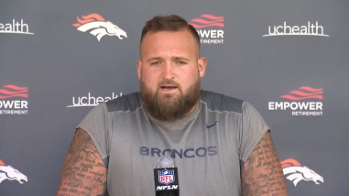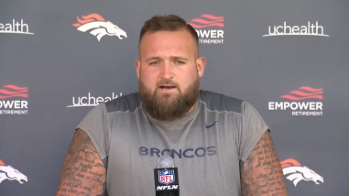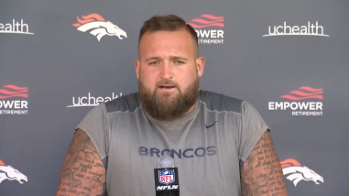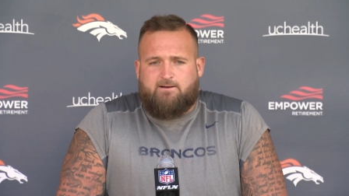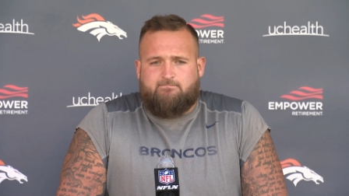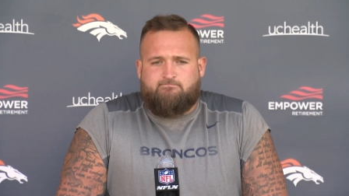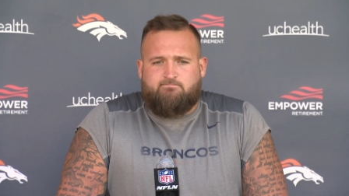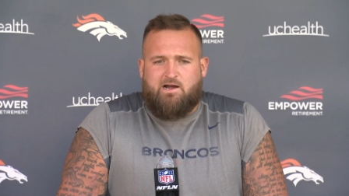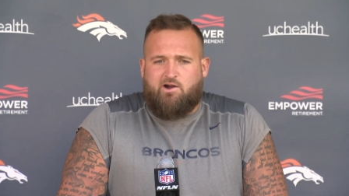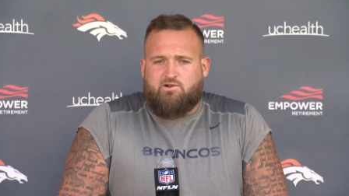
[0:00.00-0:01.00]
um,
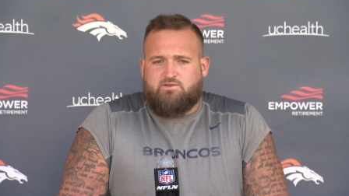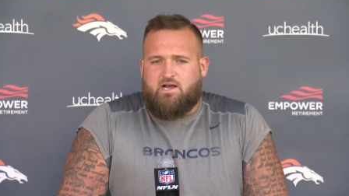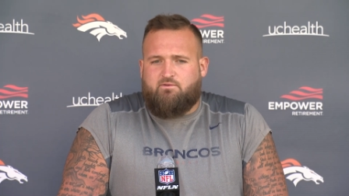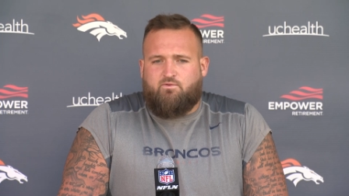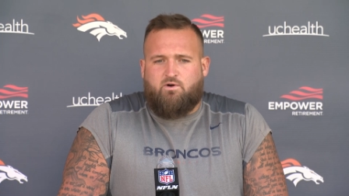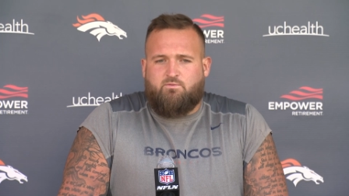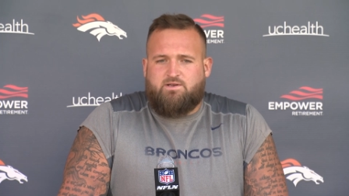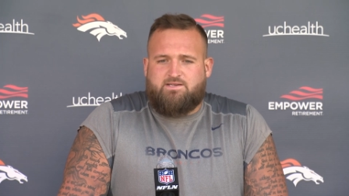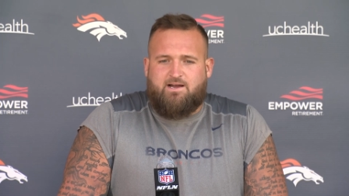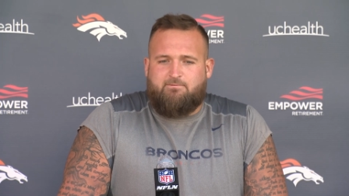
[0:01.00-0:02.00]
my heart goes out for him. We
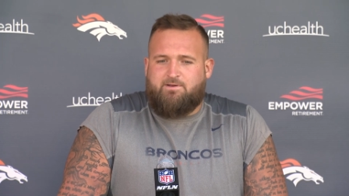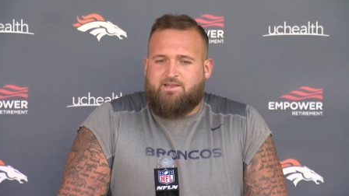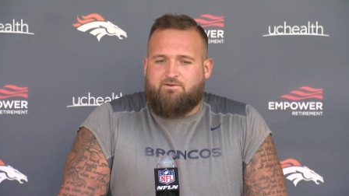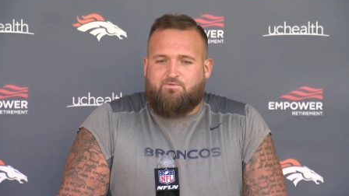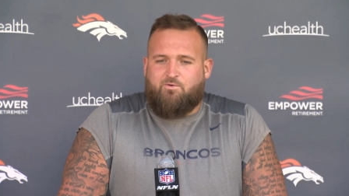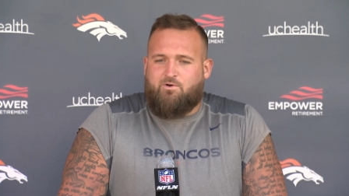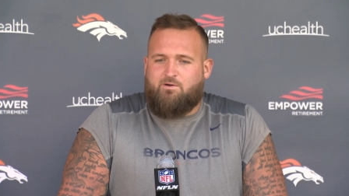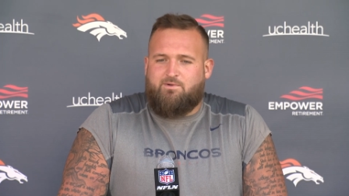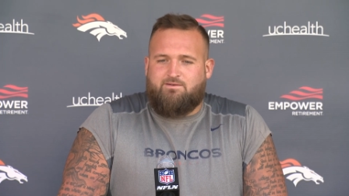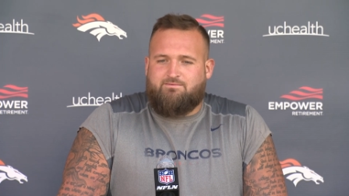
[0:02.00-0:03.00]
just got to be there for
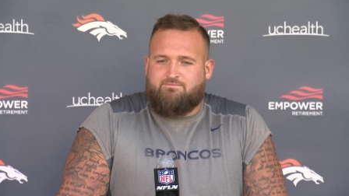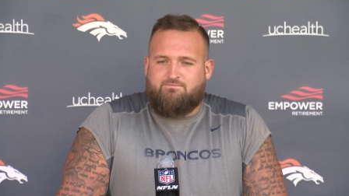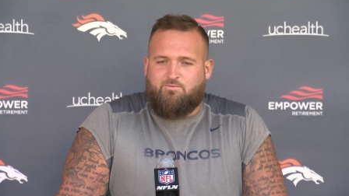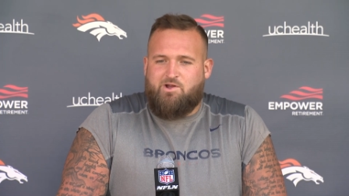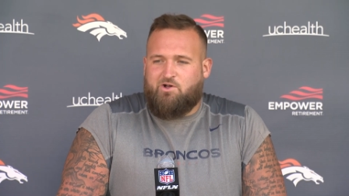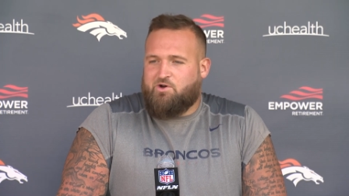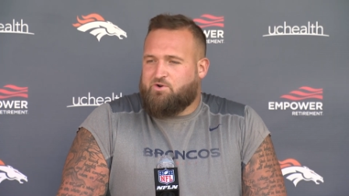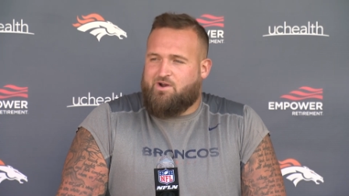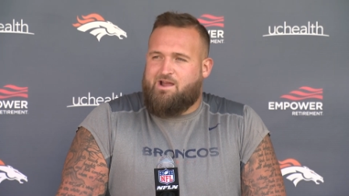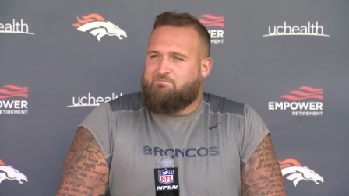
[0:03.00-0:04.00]
him. And we all know
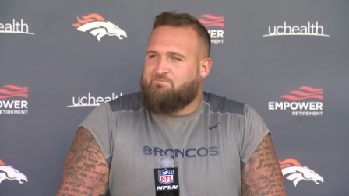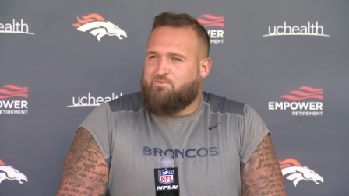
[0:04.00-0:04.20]
Graham.